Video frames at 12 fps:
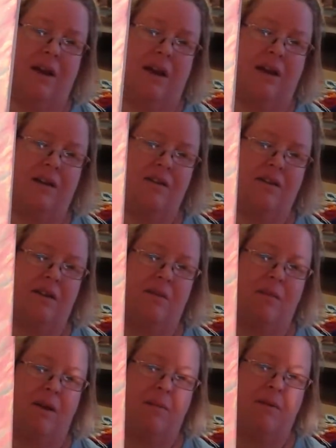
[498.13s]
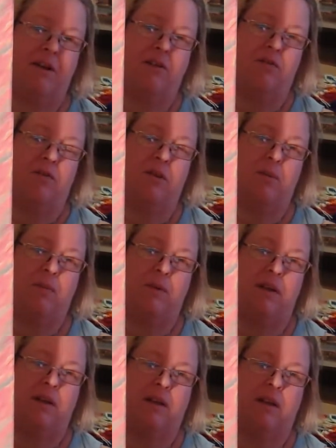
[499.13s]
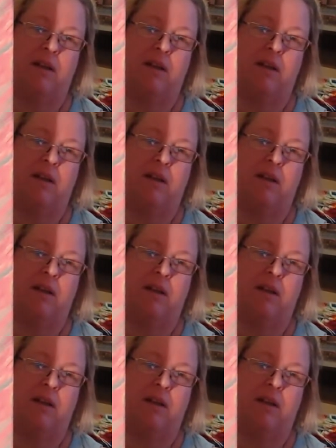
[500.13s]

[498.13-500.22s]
actually maybe a triptych.